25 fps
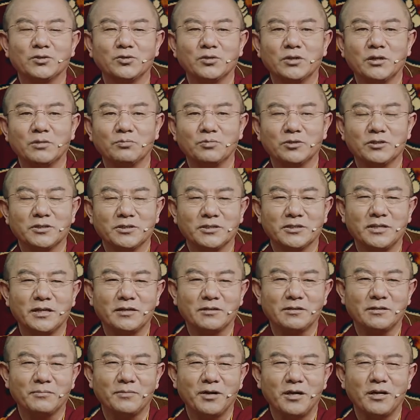He
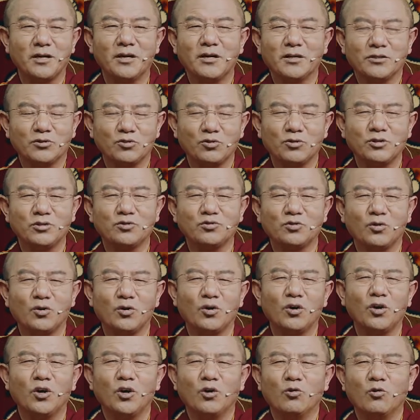received the
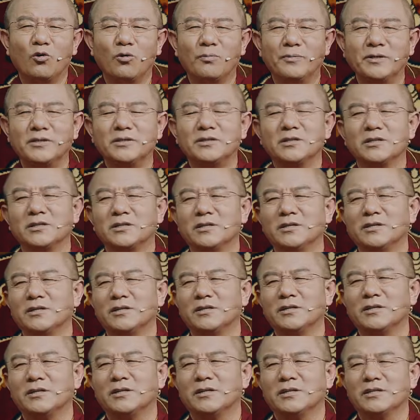prediction from the
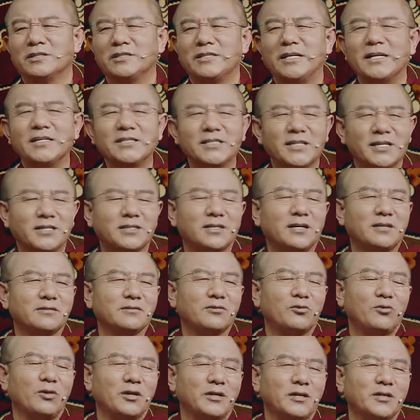Buddha that he
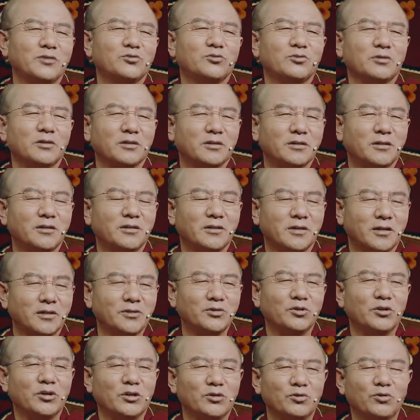will also
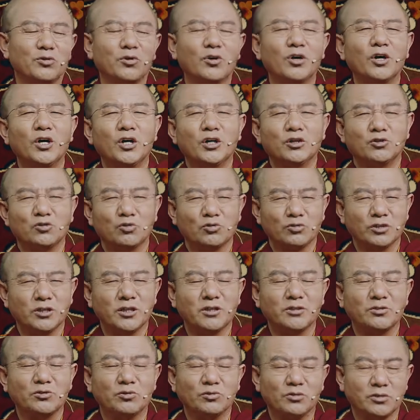attain
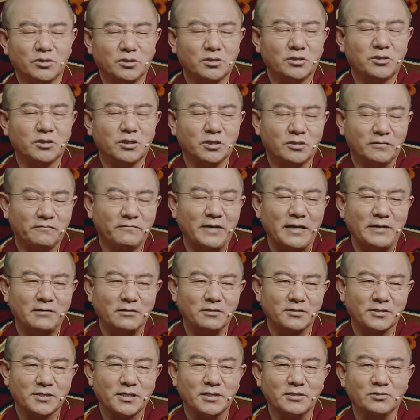Buddhahood and be
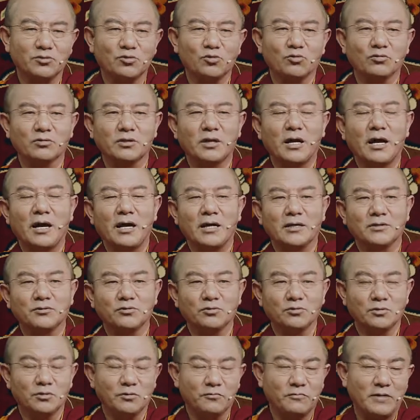enlightened as well.
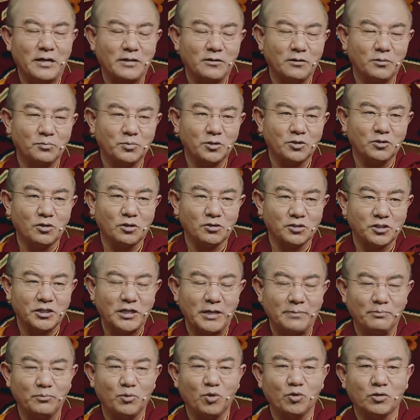So for
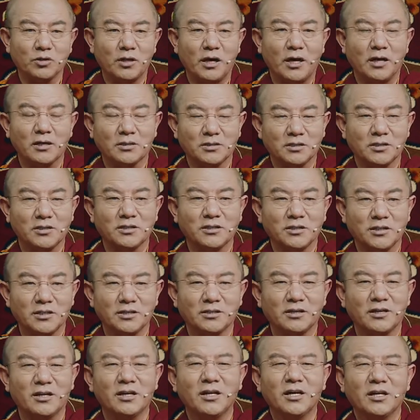beings who
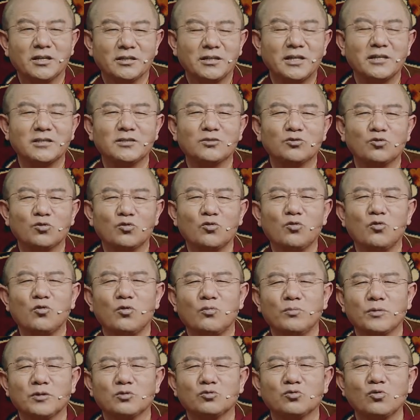have lots of
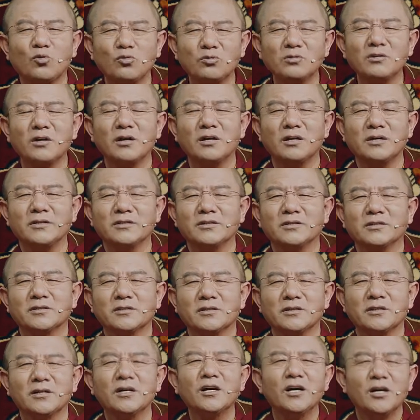afflictions,
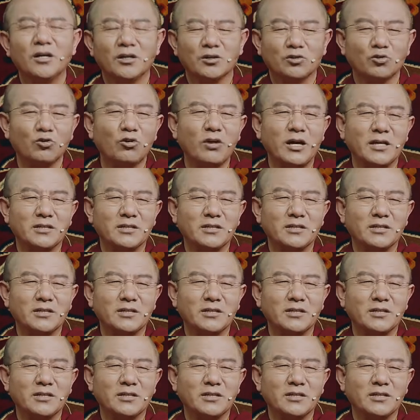who have